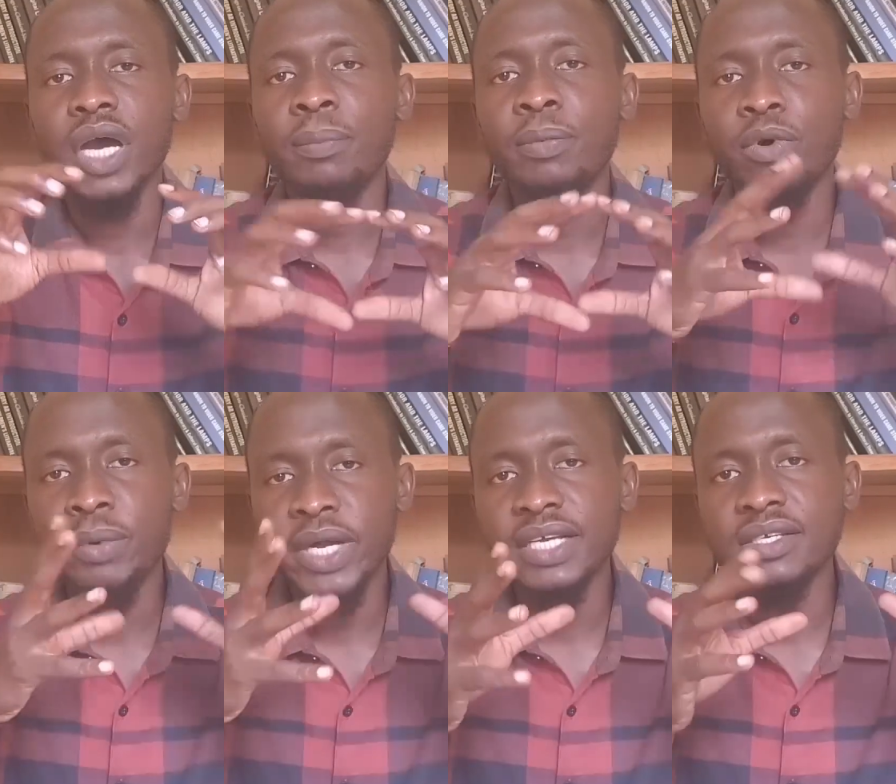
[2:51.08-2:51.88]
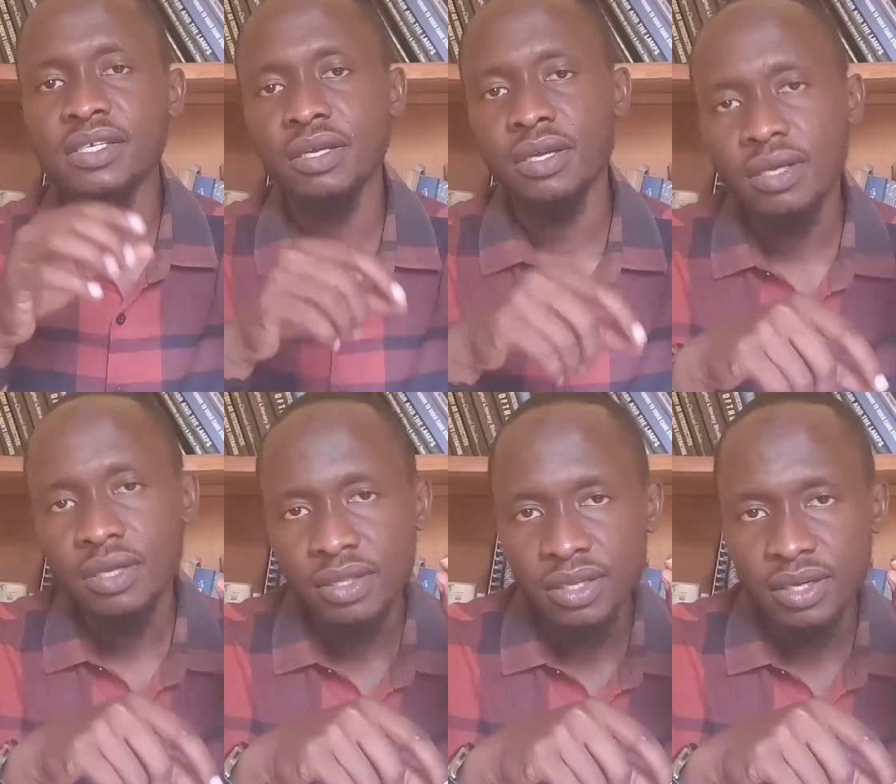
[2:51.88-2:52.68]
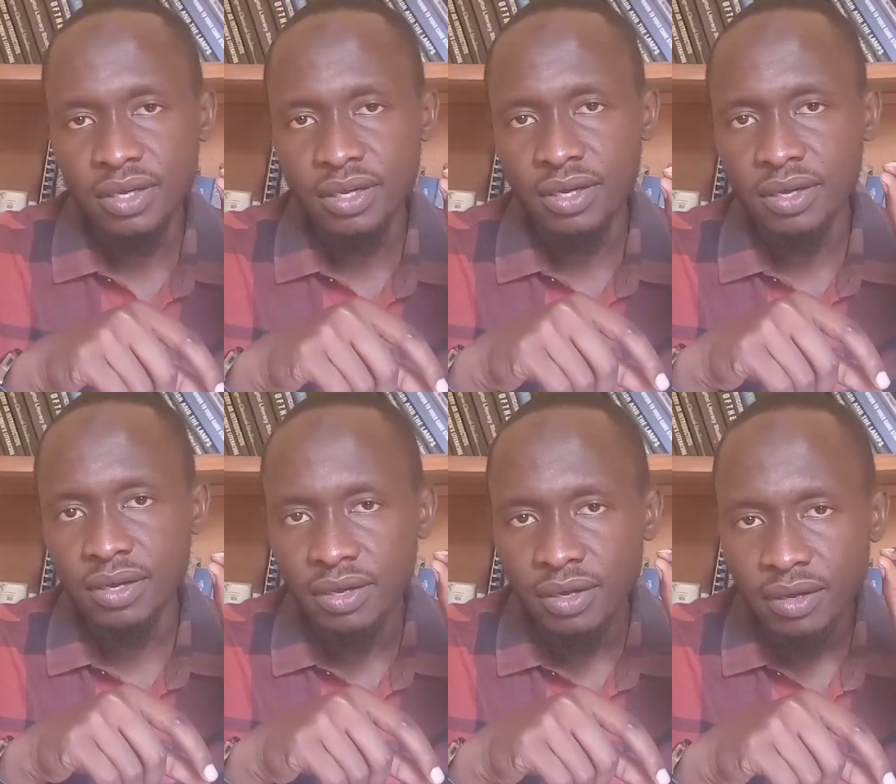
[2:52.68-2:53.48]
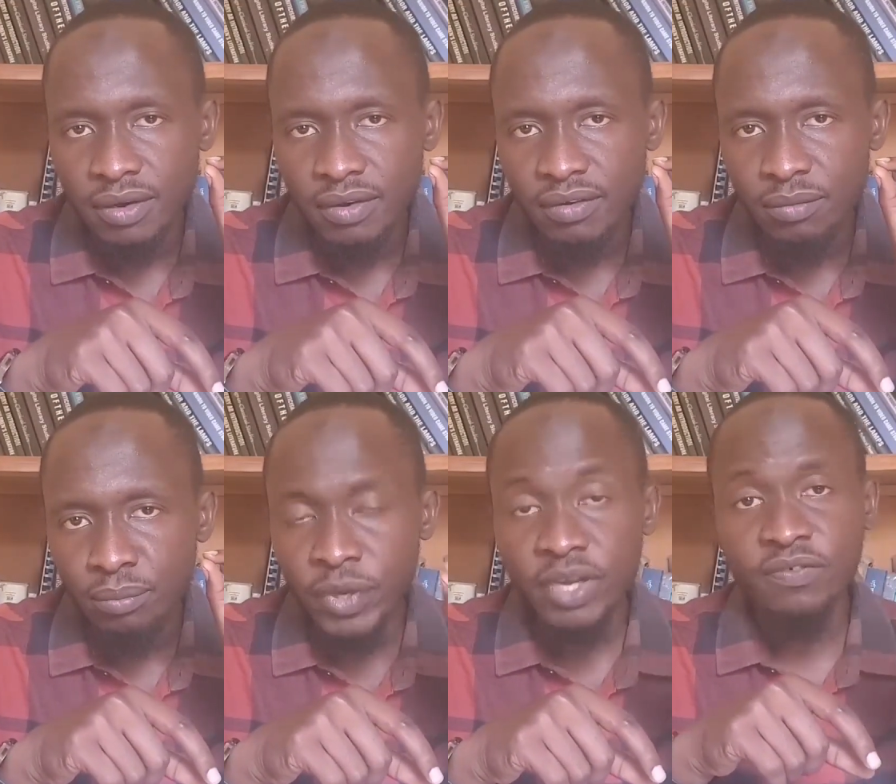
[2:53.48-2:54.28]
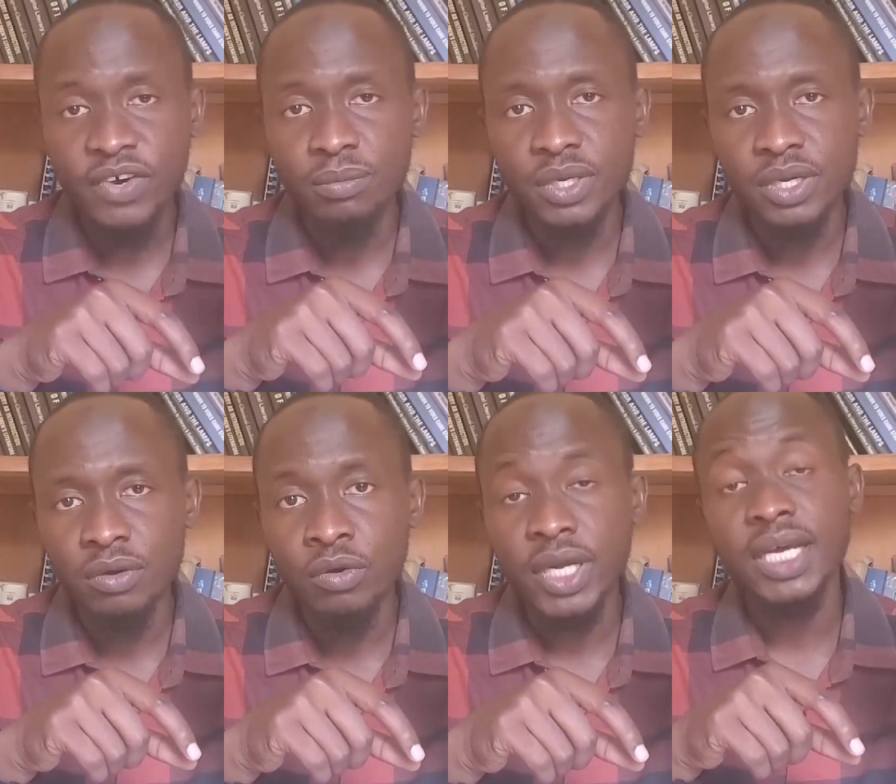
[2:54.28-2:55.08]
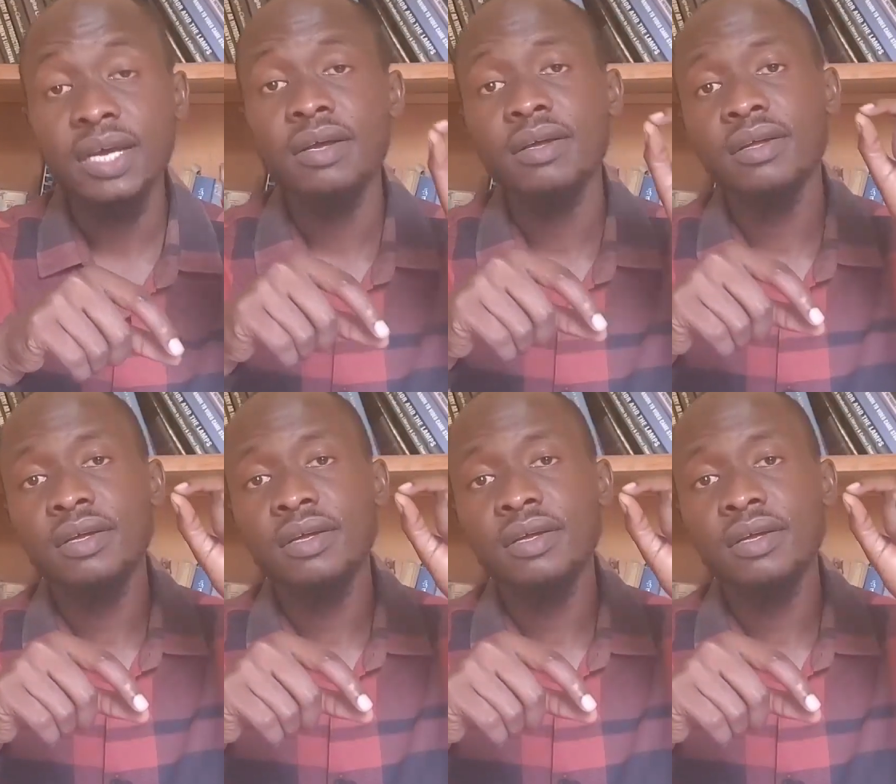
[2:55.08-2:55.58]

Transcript: appropriate the main verb or rather